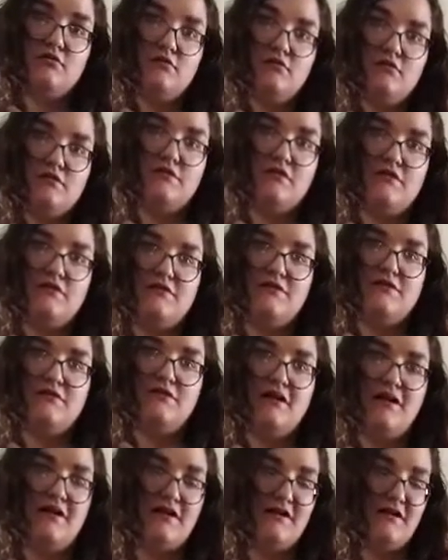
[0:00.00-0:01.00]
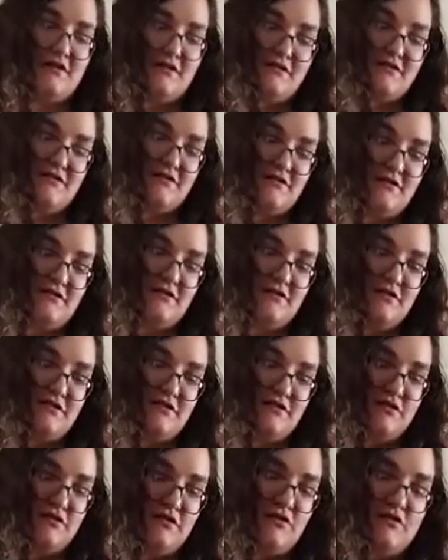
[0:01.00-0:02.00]
So
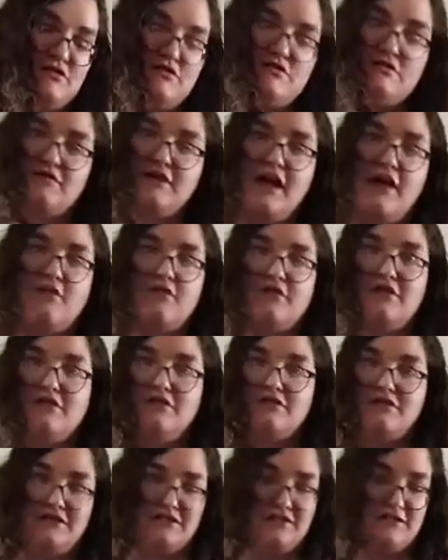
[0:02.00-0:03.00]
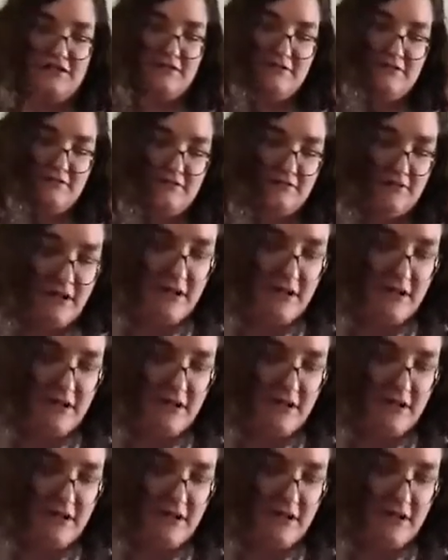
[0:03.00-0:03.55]
you could do that, or you can just kind